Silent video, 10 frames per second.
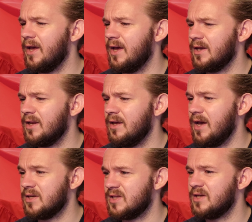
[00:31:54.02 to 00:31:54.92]
It
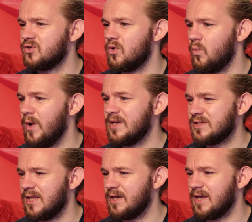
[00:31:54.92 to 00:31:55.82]
has that sort of
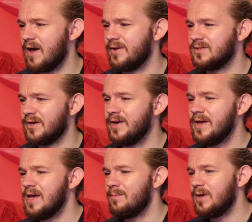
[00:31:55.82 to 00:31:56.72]
wet, slick character.
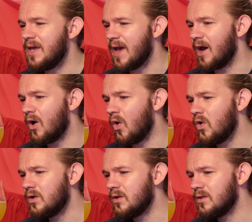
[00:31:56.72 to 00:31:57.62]
But yeah,
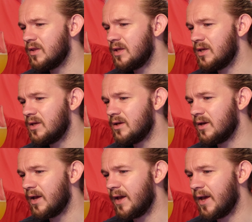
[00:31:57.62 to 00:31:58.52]
on the...